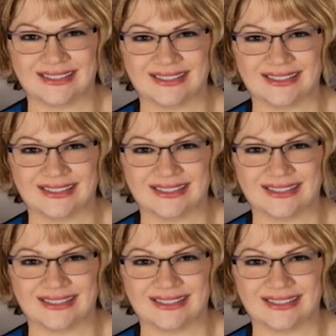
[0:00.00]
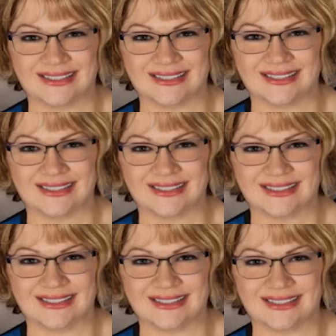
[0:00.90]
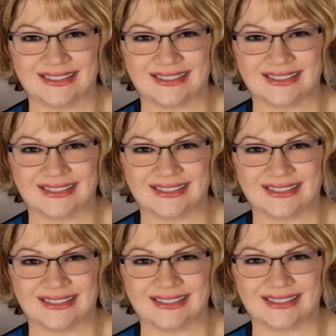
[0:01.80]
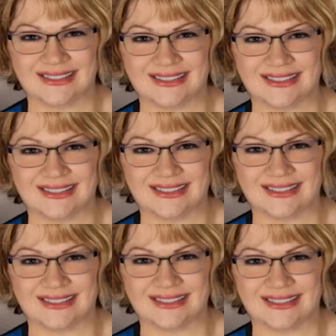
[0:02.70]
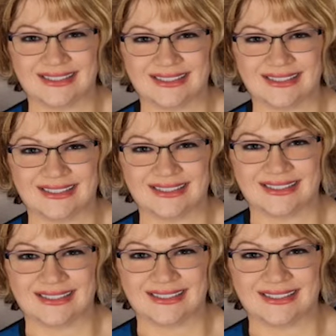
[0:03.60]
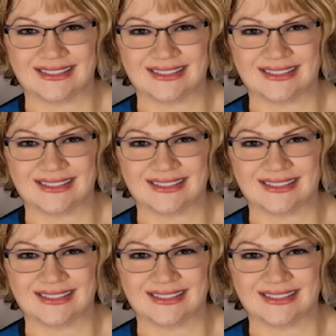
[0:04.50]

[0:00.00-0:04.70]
The person shown says nothing.